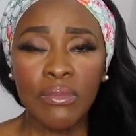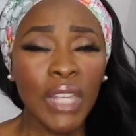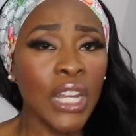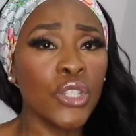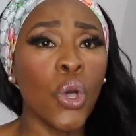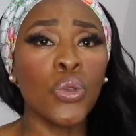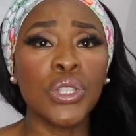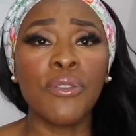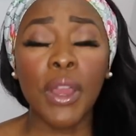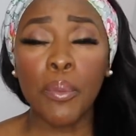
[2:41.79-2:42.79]
It is
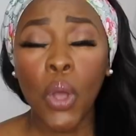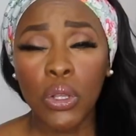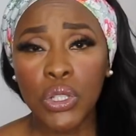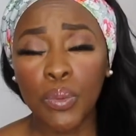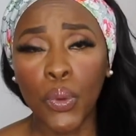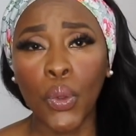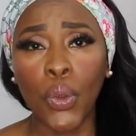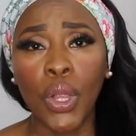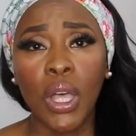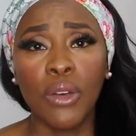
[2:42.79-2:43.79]
also very
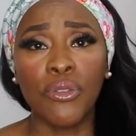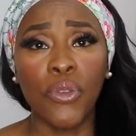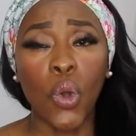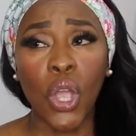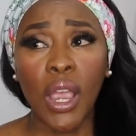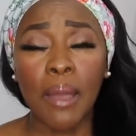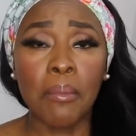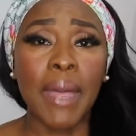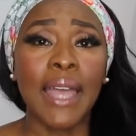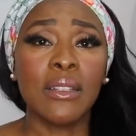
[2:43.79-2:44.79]
possible for
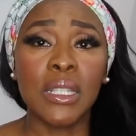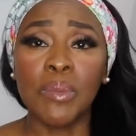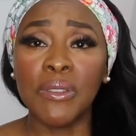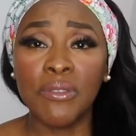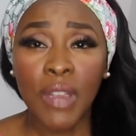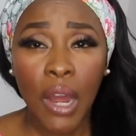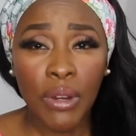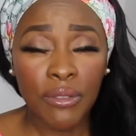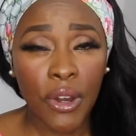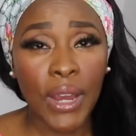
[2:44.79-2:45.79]
a man to be
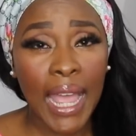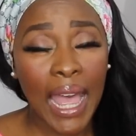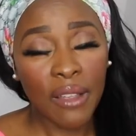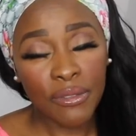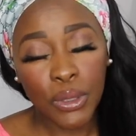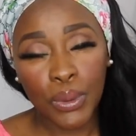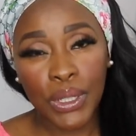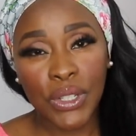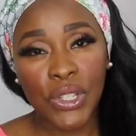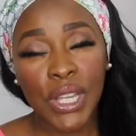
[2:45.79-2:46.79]
very, very
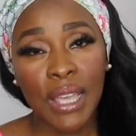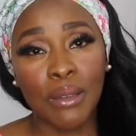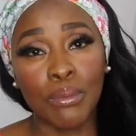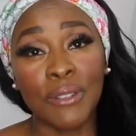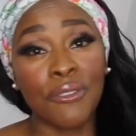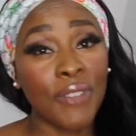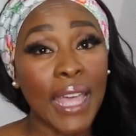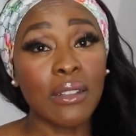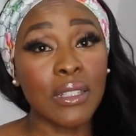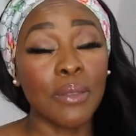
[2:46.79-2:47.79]
affluent but
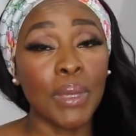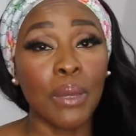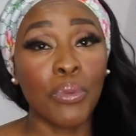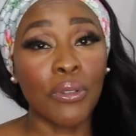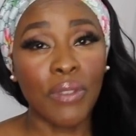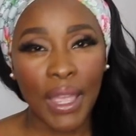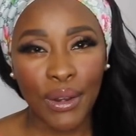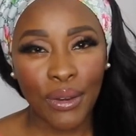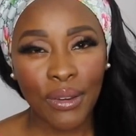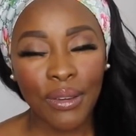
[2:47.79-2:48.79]
fail to be a
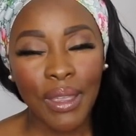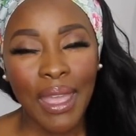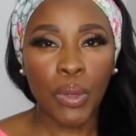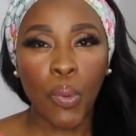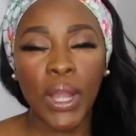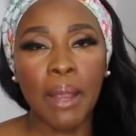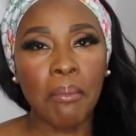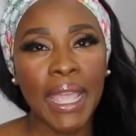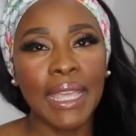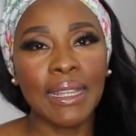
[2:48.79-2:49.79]
provider. The point
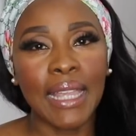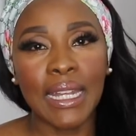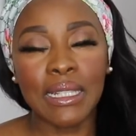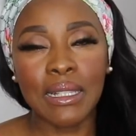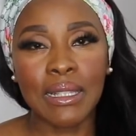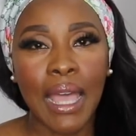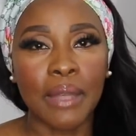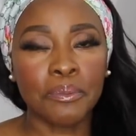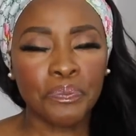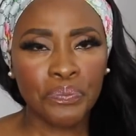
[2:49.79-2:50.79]
I'm making, ladies, is
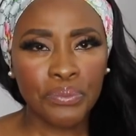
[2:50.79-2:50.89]
that,